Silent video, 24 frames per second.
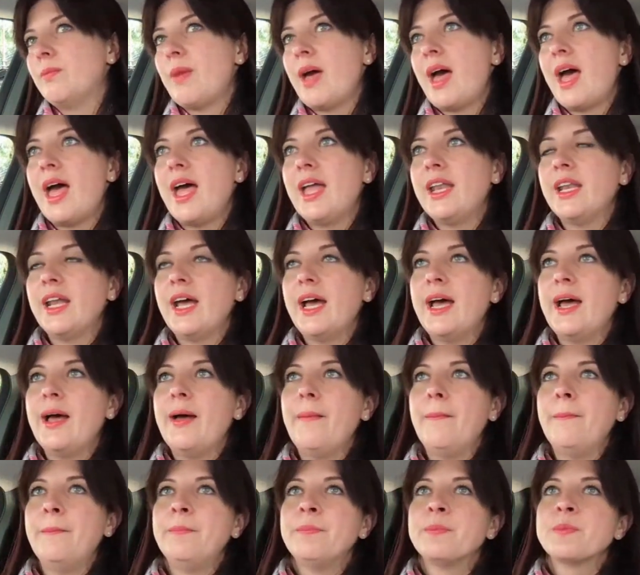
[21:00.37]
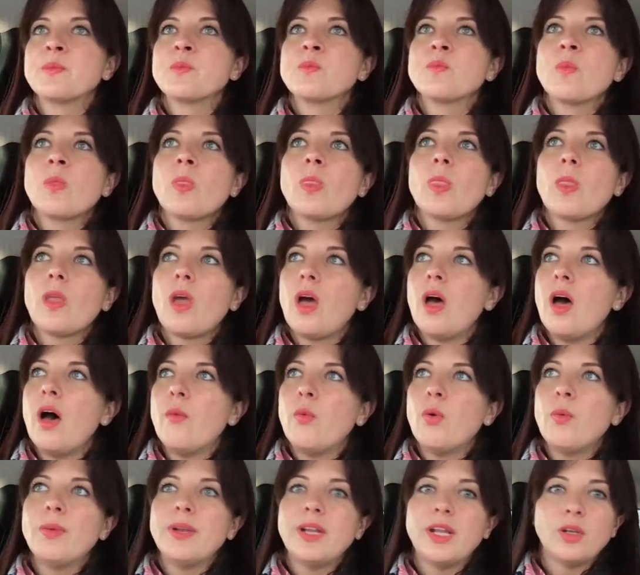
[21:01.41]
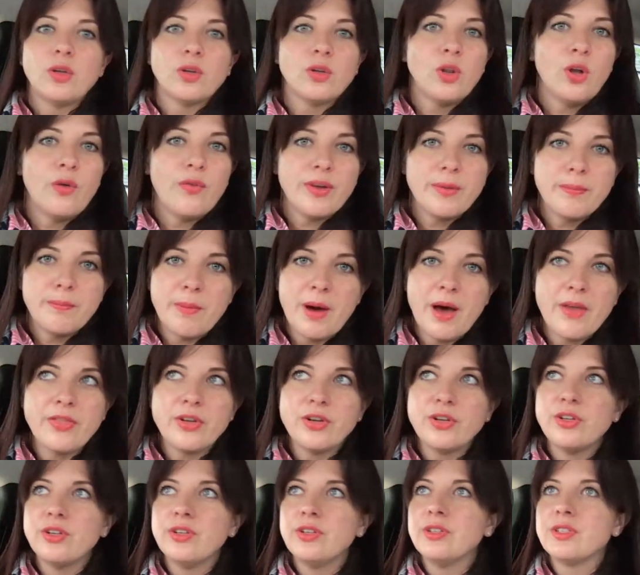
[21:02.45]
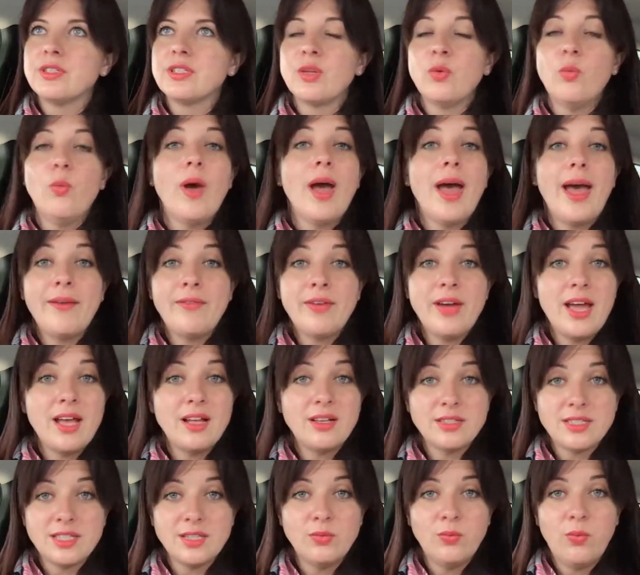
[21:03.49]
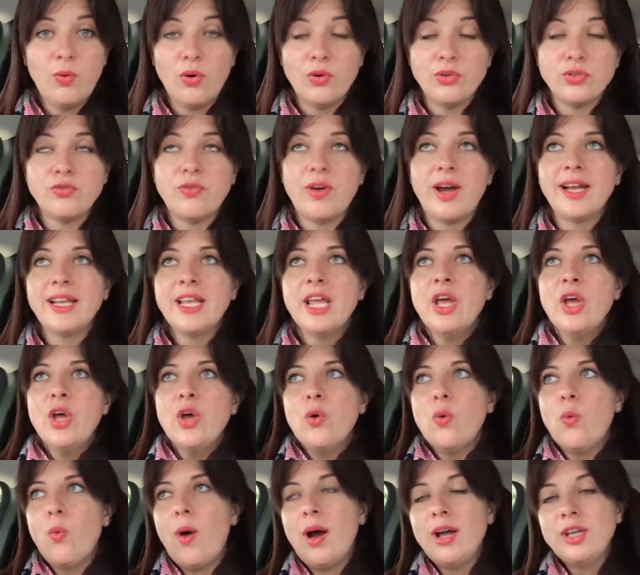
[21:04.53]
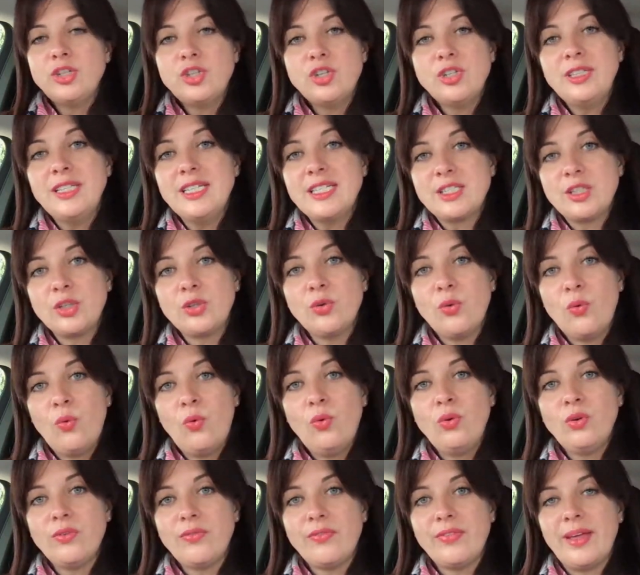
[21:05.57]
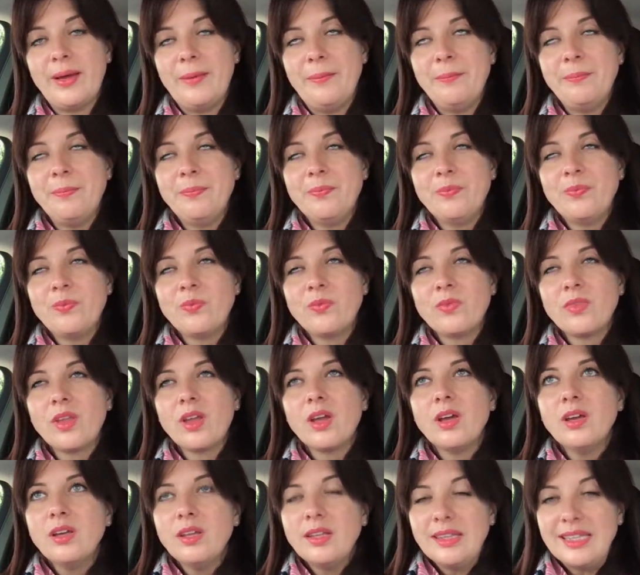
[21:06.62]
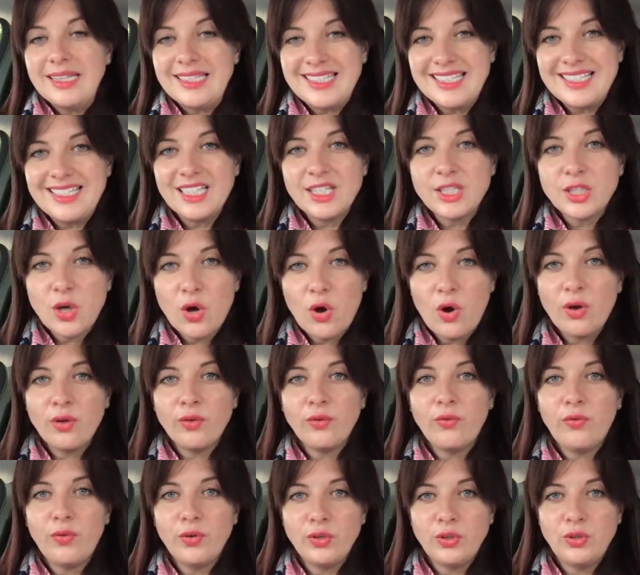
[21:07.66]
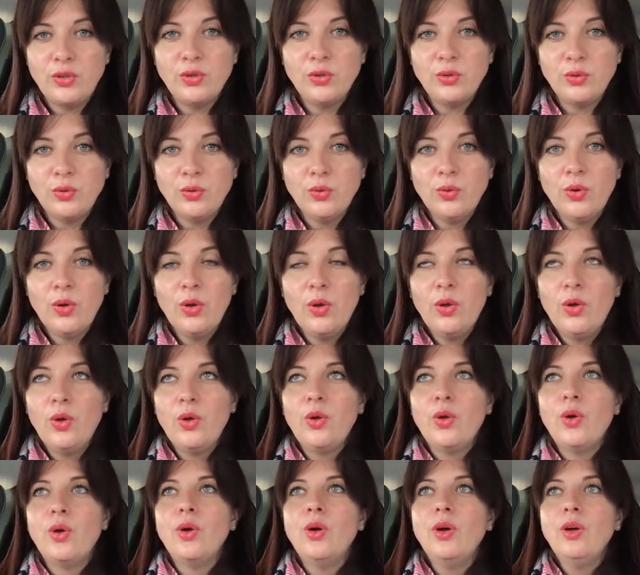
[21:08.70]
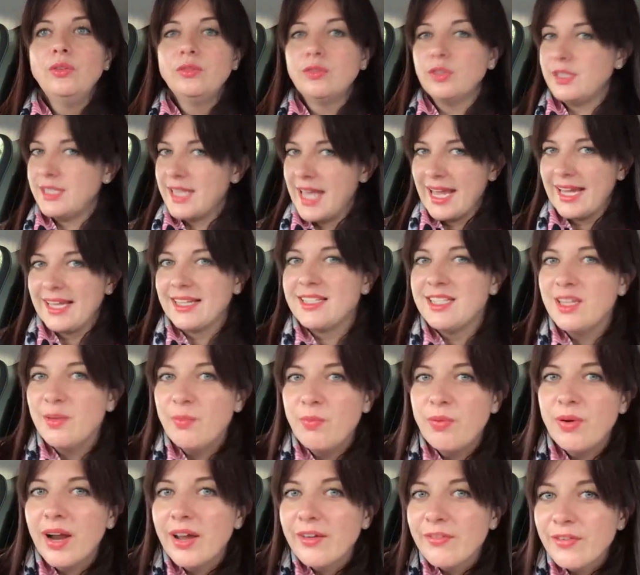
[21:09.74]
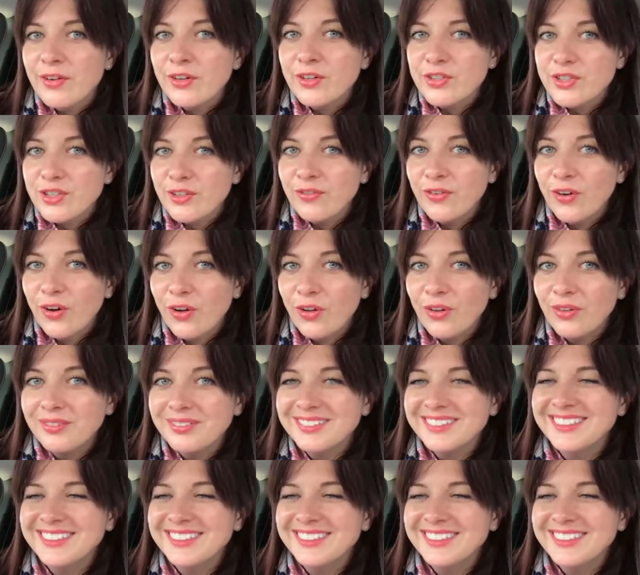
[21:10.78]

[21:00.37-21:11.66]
men, women are not loving mothers, and whatever else it was, right? Once you listed all of them, this is a time for you to take a deep breath, first of all,